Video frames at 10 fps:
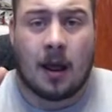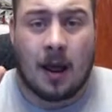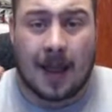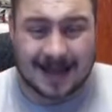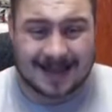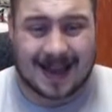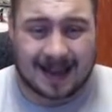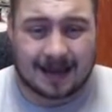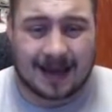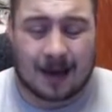That's it.
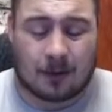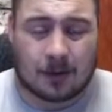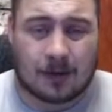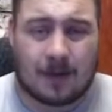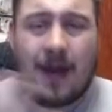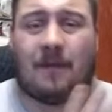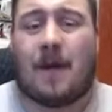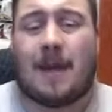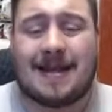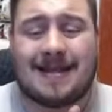Now,
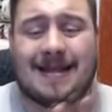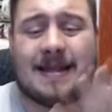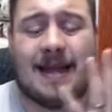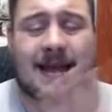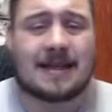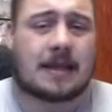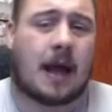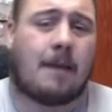FM 18 is